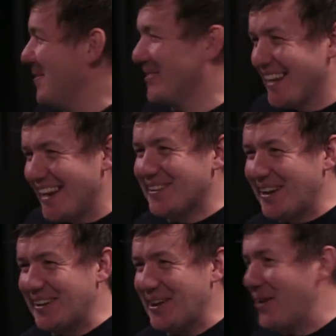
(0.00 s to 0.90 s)
what I'm saying?
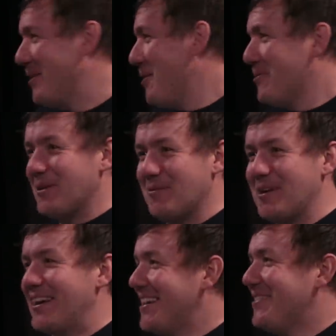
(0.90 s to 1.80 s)
Like, you know,
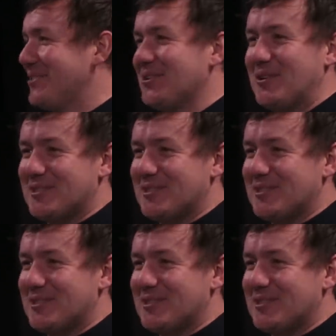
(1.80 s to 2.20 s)
we're, we're, doing